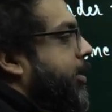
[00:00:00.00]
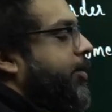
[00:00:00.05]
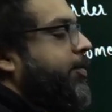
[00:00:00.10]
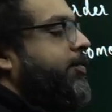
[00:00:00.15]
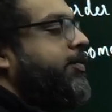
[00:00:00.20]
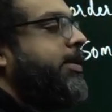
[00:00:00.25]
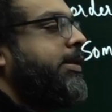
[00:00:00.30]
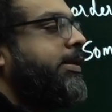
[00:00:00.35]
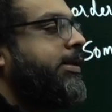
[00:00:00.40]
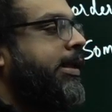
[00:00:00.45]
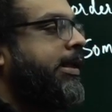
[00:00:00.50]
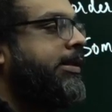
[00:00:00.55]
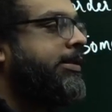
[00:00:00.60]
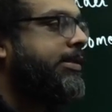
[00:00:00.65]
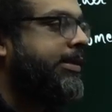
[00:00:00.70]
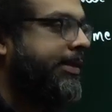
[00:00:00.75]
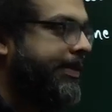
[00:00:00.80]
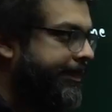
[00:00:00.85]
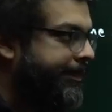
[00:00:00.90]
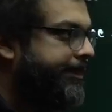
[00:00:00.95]
of this
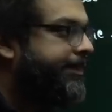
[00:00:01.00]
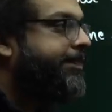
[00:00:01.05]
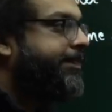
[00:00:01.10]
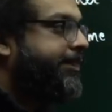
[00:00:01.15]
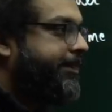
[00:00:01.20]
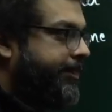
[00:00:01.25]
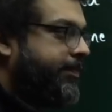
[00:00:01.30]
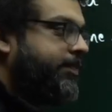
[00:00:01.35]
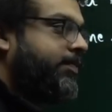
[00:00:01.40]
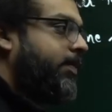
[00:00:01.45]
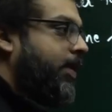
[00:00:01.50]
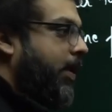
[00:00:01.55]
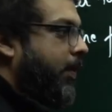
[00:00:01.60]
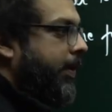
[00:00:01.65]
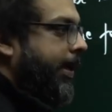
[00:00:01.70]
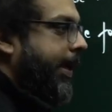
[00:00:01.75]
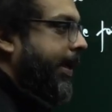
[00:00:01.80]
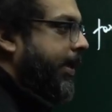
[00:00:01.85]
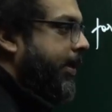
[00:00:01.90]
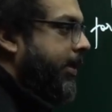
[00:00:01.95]
country.
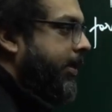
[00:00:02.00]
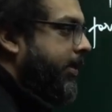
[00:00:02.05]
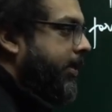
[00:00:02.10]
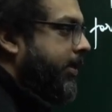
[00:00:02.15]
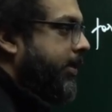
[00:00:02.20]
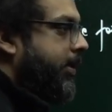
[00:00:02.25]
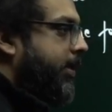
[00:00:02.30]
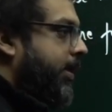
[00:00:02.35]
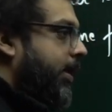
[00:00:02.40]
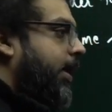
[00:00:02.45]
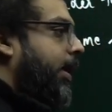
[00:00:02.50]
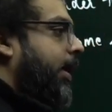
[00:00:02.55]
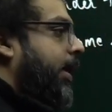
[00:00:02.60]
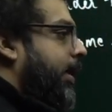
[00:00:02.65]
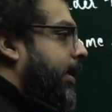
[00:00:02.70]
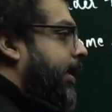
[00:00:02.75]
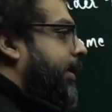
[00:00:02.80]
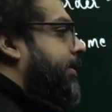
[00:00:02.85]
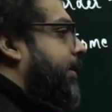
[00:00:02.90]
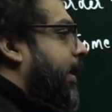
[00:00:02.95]
Okay,
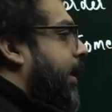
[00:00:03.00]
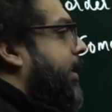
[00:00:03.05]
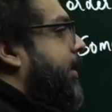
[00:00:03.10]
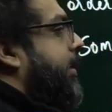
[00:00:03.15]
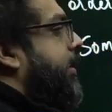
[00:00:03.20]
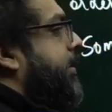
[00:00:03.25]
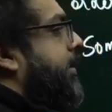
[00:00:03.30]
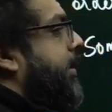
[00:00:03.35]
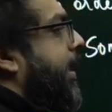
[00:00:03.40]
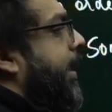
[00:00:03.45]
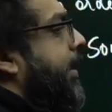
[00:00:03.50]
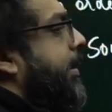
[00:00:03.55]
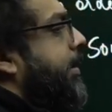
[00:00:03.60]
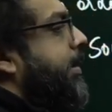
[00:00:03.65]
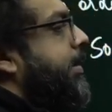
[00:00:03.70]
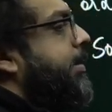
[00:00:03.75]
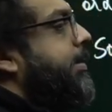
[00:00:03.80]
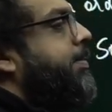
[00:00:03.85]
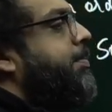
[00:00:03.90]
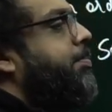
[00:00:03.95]
let's understand
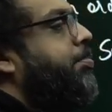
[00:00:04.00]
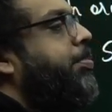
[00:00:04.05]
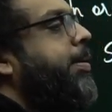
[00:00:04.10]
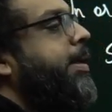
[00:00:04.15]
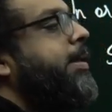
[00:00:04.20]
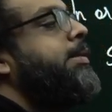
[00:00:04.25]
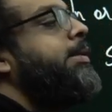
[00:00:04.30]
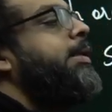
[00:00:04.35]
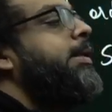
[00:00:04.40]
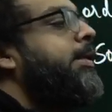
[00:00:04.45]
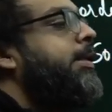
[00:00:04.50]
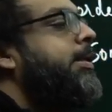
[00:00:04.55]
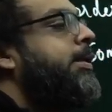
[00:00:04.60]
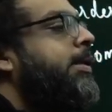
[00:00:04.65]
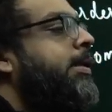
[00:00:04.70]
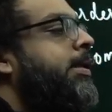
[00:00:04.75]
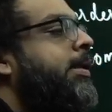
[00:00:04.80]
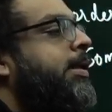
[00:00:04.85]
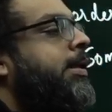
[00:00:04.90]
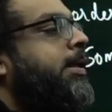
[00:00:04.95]
this basic
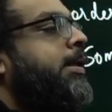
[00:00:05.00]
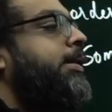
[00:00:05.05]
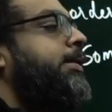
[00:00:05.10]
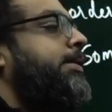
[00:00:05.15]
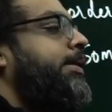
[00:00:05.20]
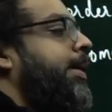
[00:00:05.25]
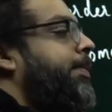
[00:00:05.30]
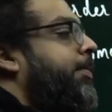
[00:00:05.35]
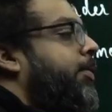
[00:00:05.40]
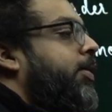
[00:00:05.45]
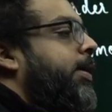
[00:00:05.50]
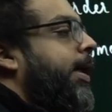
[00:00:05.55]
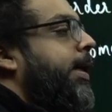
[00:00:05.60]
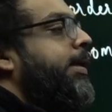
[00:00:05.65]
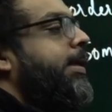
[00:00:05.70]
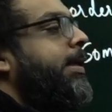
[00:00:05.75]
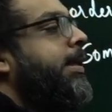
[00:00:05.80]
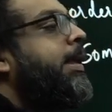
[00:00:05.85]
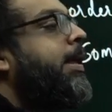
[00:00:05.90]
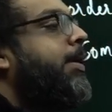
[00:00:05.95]

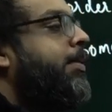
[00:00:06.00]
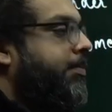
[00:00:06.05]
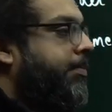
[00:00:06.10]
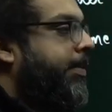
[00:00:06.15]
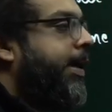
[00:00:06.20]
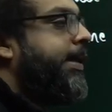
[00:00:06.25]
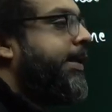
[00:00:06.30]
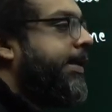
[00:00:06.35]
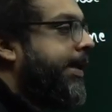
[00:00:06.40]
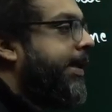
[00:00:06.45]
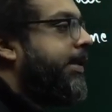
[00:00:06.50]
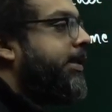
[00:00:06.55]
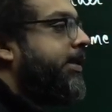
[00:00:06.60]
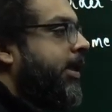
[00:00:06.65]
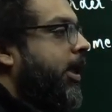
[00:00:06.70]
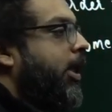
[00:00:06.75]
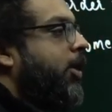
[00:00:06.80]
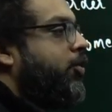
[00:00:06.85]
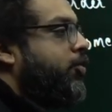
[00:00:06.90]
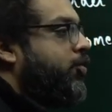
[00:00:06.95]
democratic mandate
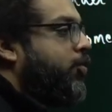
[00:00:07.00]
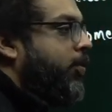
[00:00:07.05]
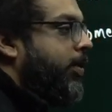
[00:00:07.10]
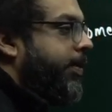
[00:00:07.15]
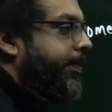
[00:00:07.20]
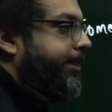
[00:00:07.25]
rule.